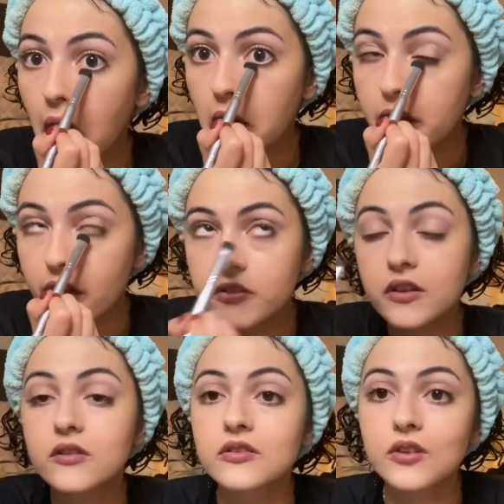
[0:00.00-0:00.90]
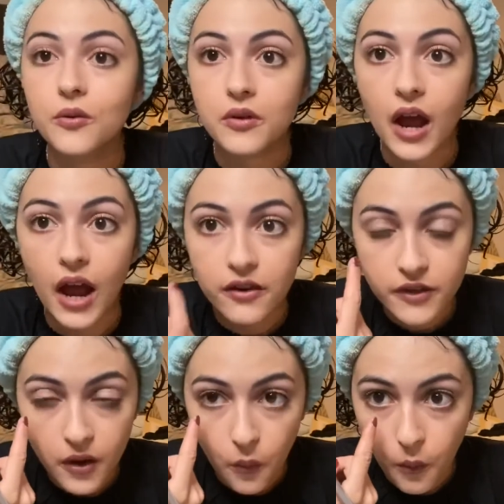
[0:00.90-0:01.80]
doesn't. So I have
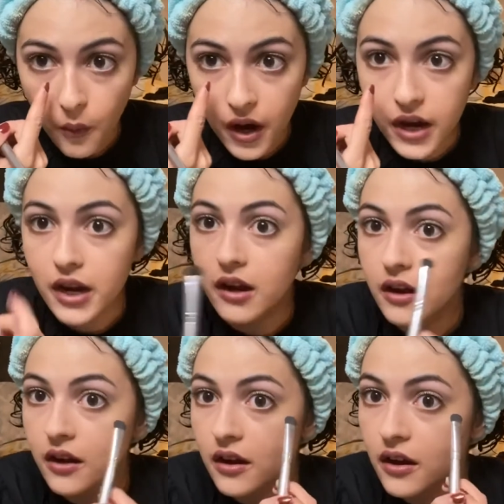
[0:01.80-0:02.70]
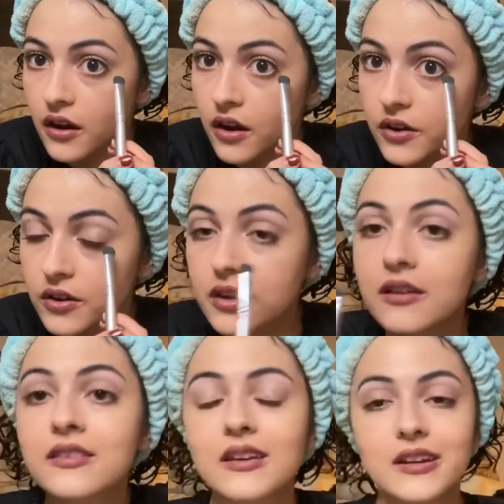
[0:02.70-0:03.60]
like white
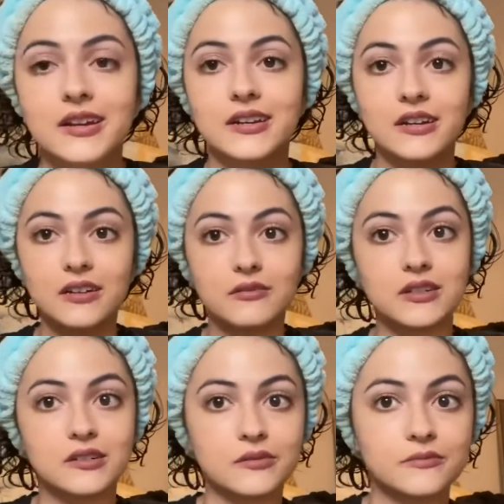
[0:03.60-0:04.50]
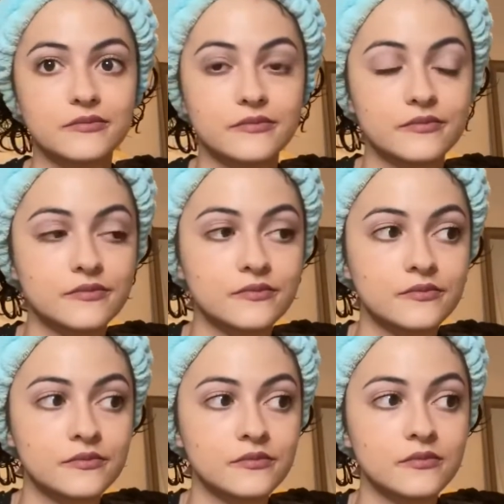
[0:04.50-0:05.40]
underneath. I kind of want
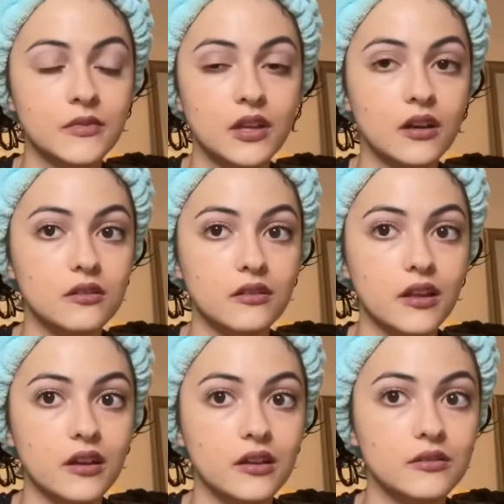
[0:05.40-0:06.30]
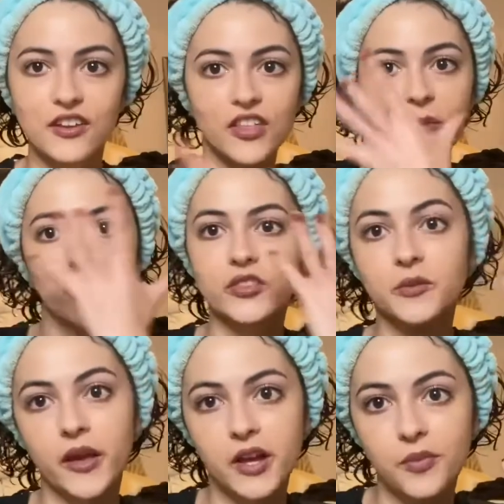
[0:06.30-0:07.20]
to color that in. You like put the
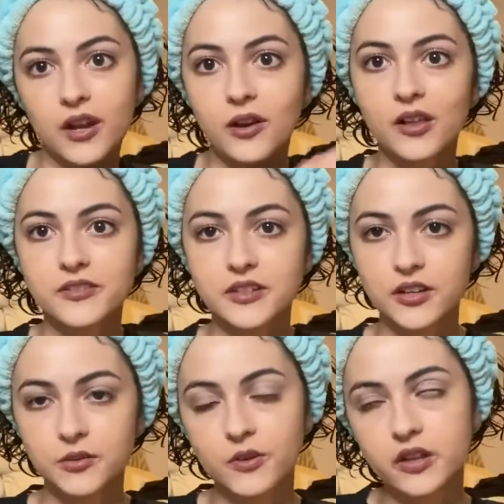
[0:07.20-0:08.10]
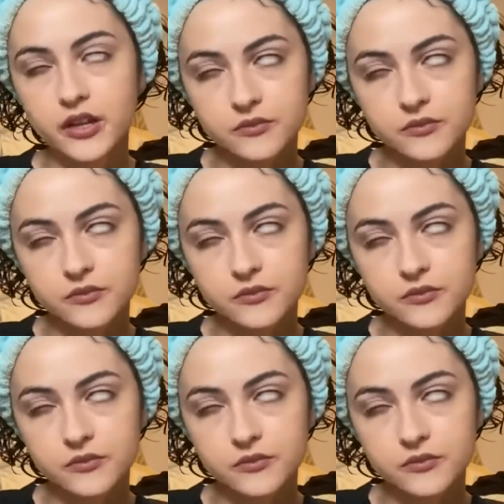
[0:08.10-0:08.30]
makeup on and all of a sudden you feel like,